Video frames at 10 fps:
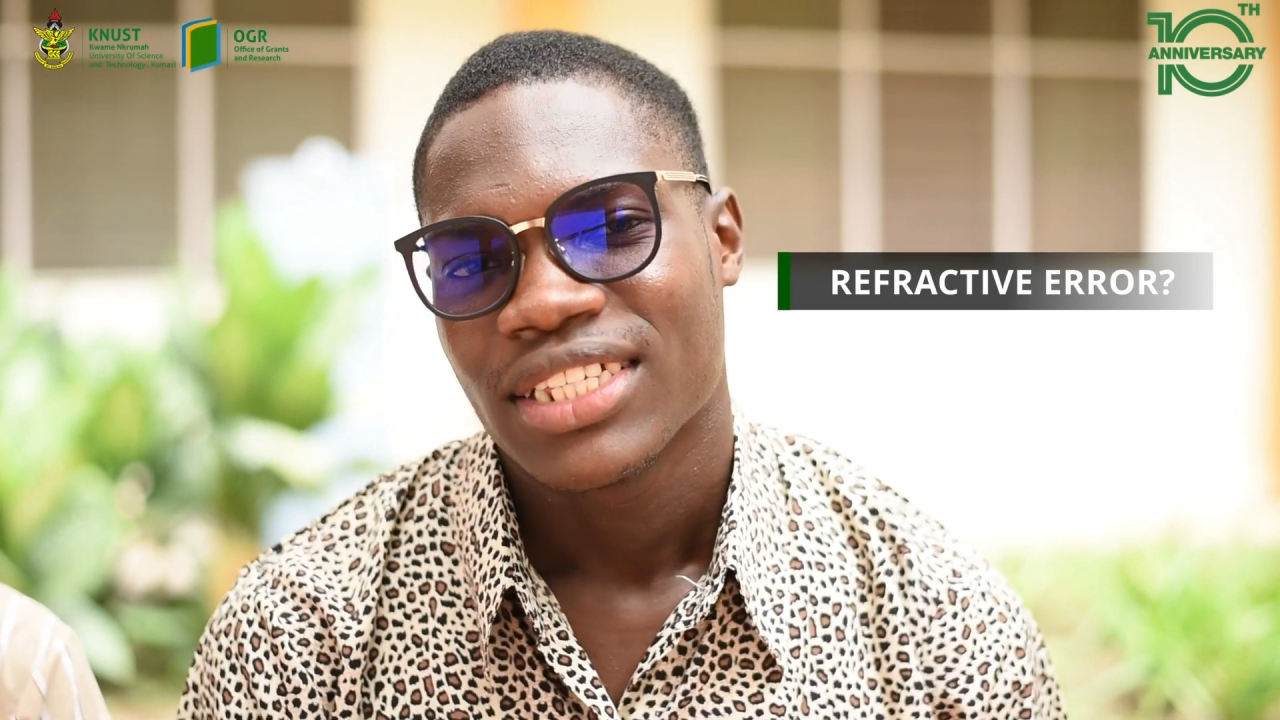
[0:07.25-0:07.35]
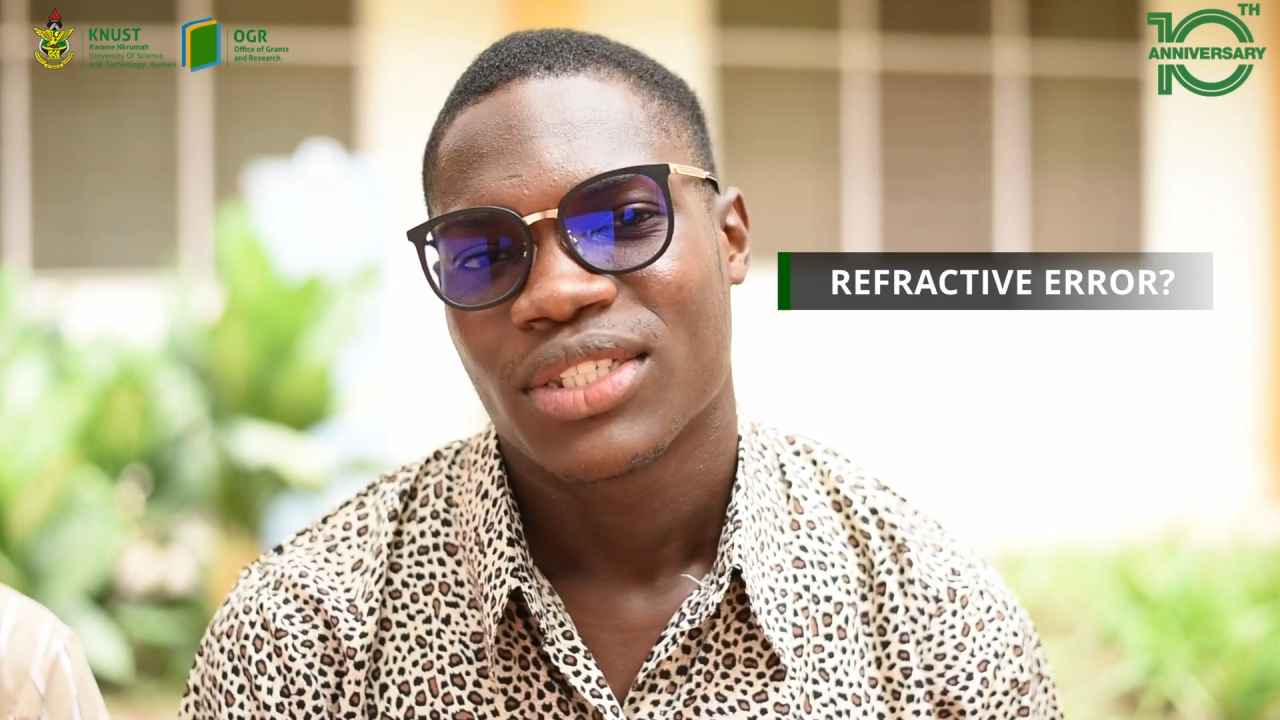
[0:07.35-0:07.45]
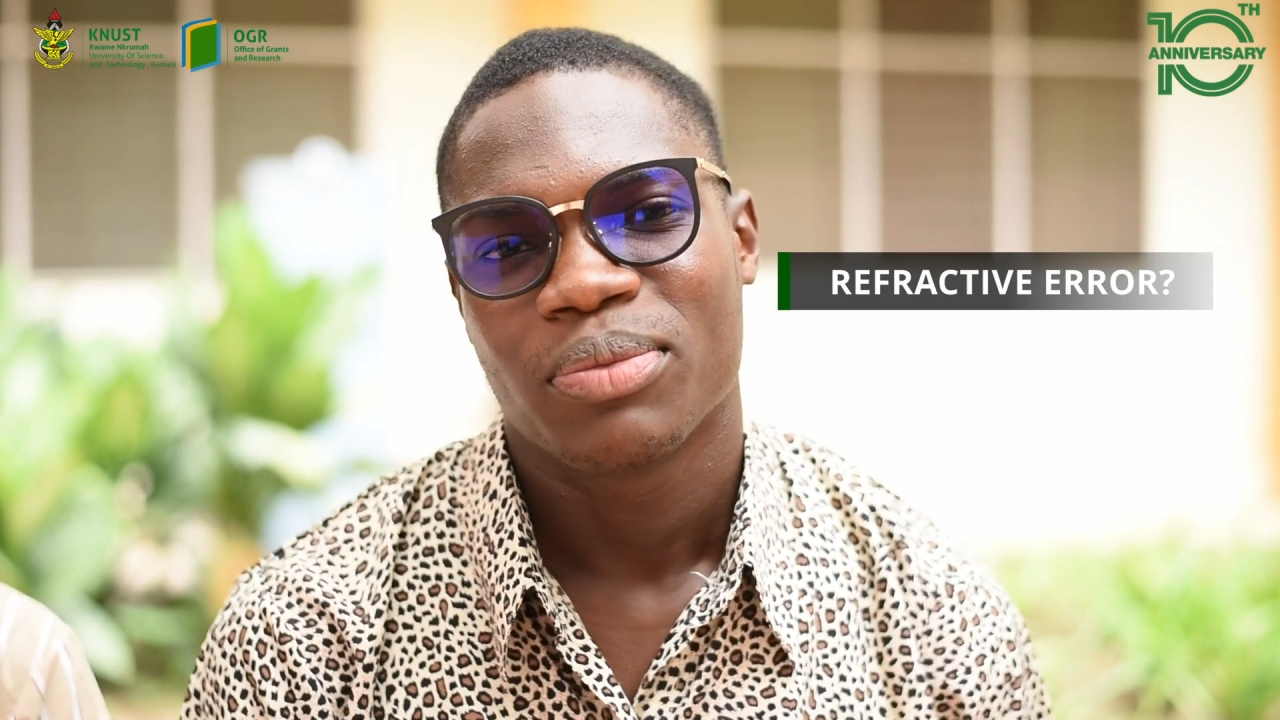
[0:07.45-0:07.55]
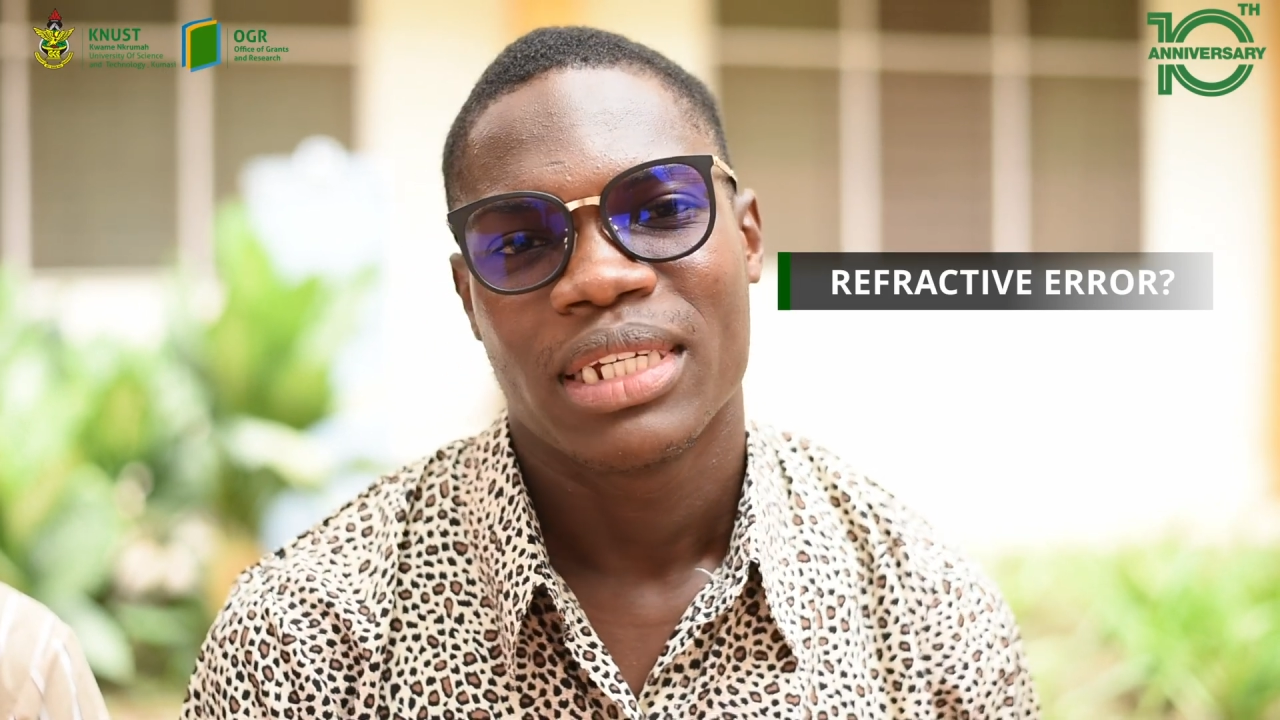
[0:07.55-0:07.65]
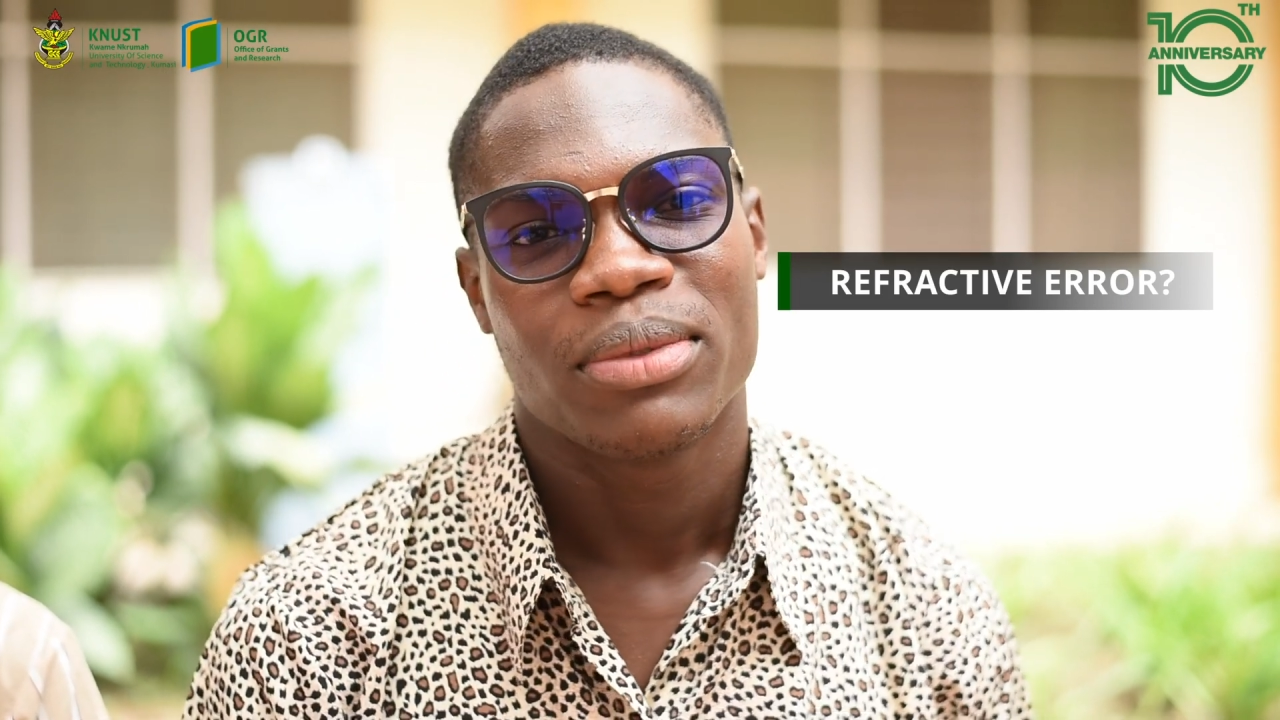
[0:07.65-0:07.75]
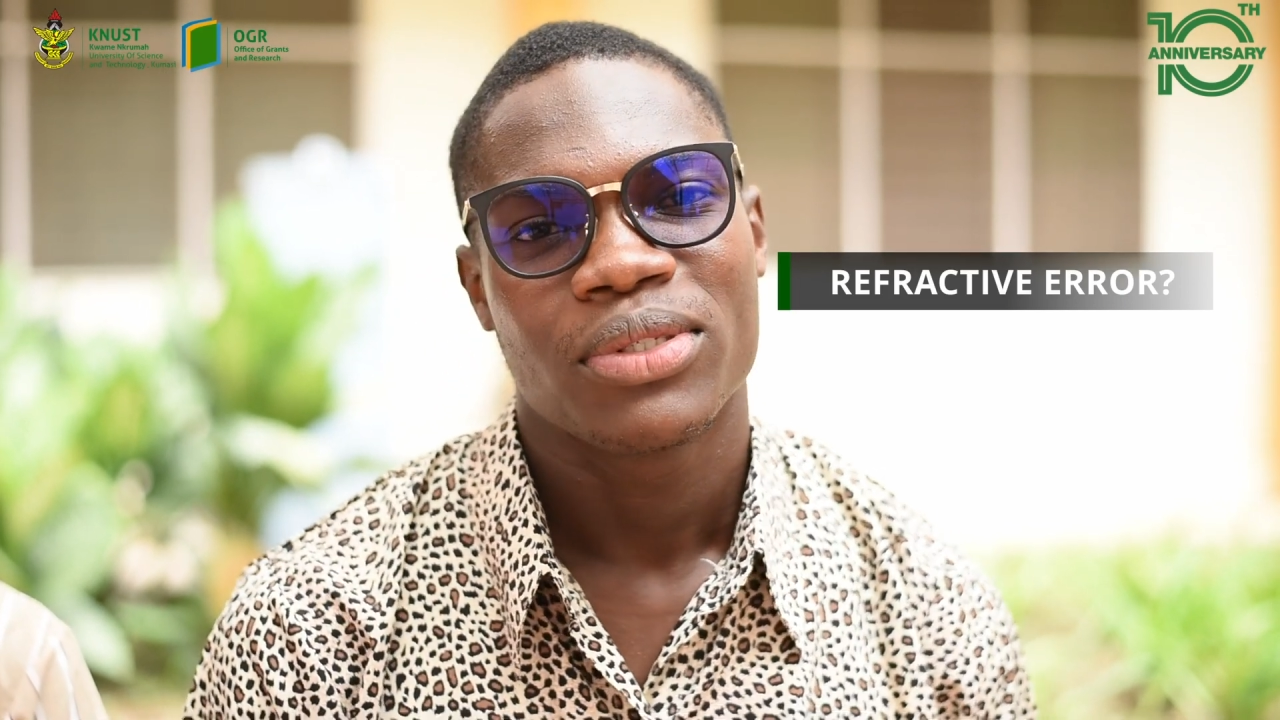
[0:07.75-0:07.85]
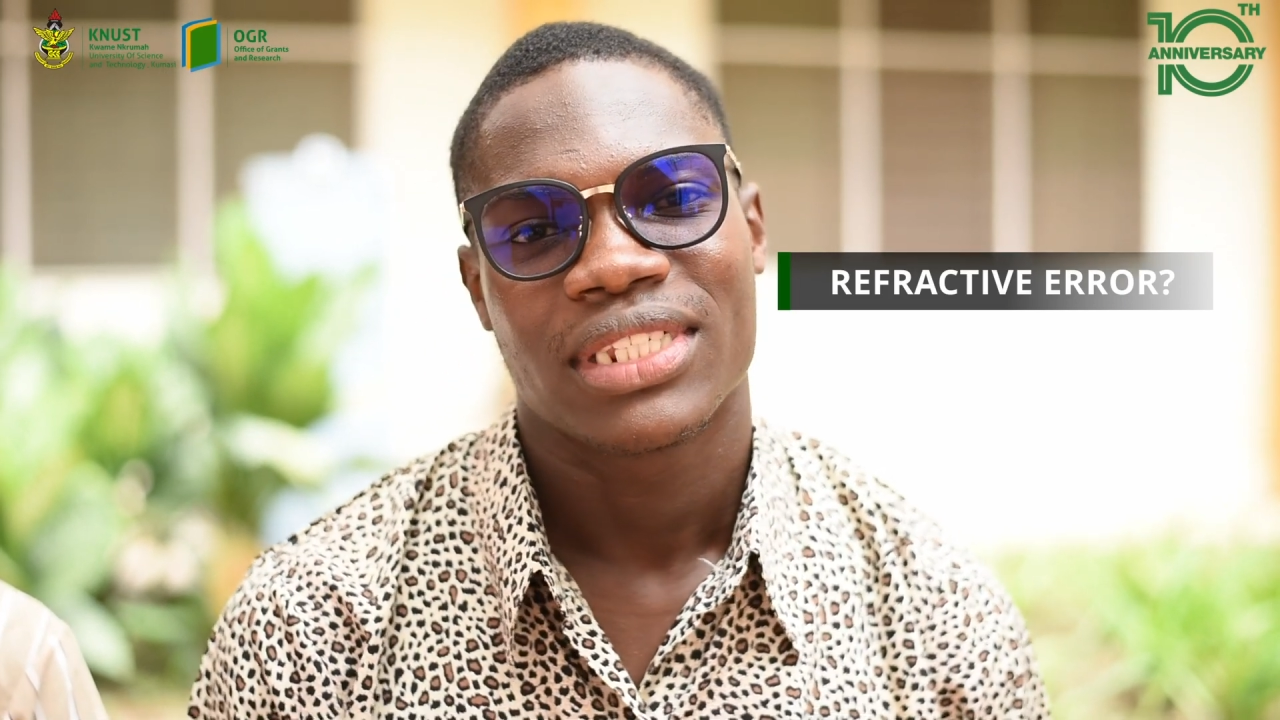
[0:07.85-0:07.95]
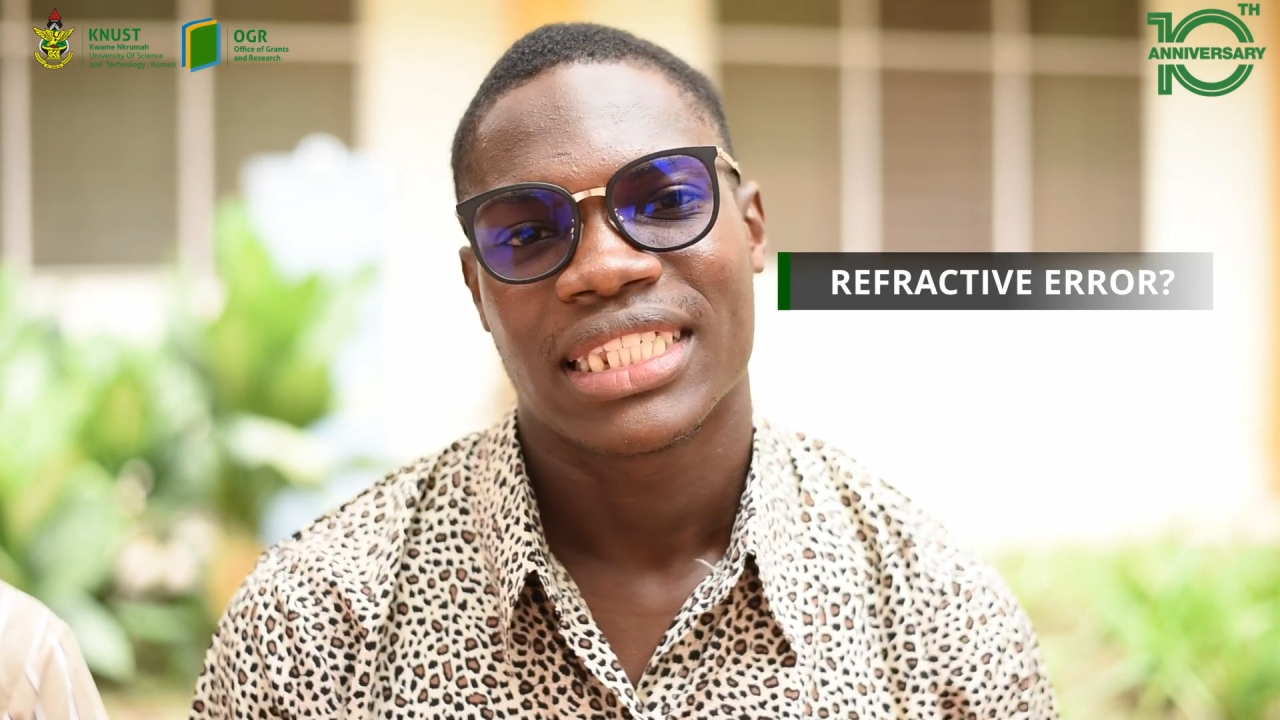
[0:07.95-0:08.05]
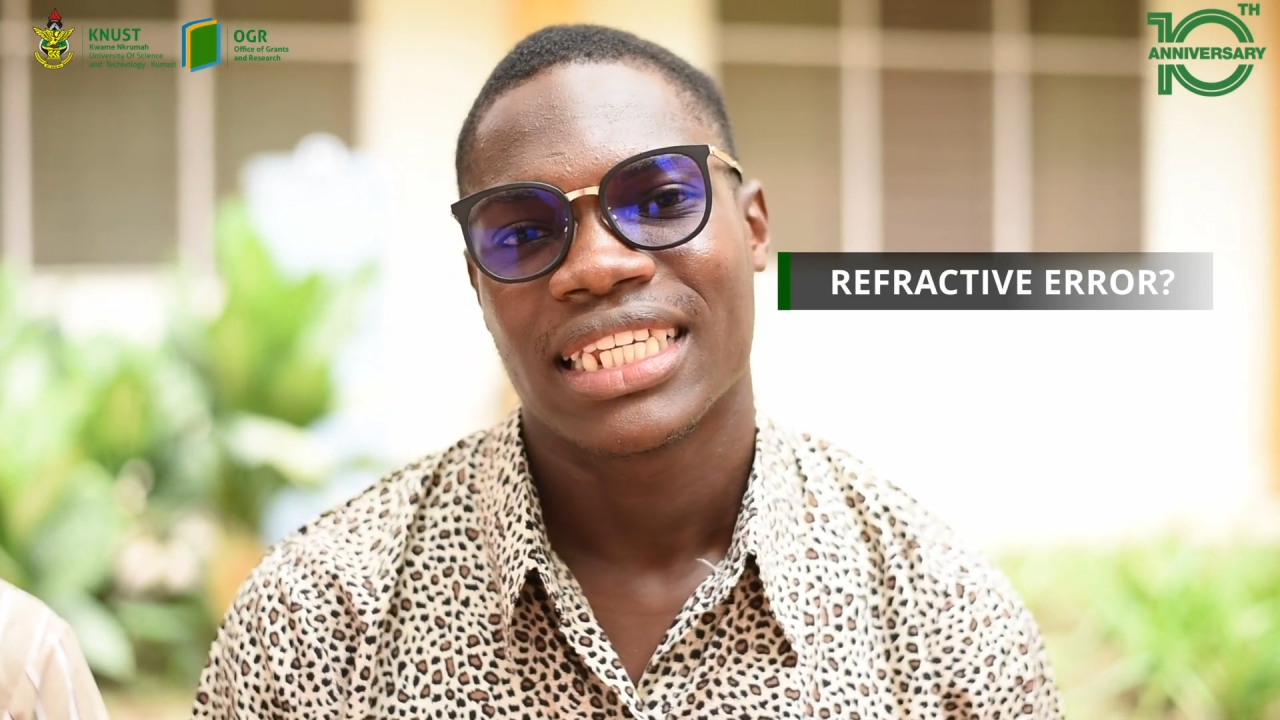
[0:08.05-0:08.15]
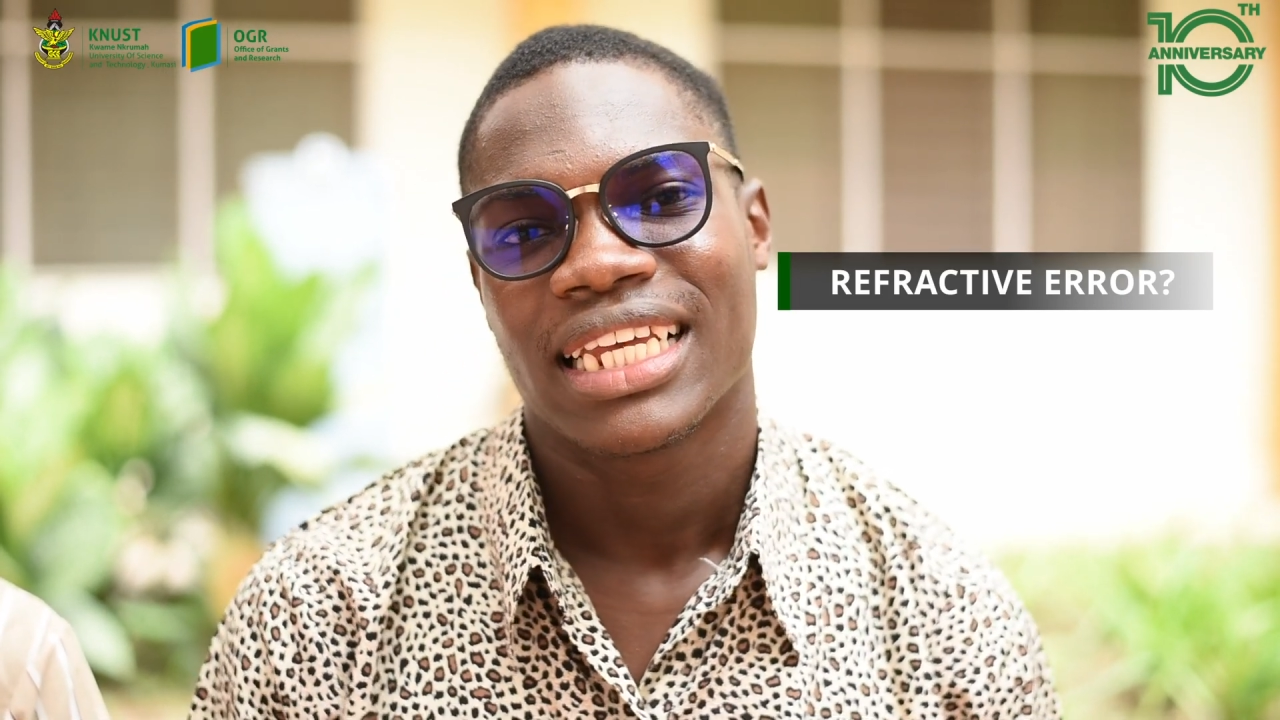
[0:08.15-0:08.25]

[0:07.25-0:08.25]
to be able to see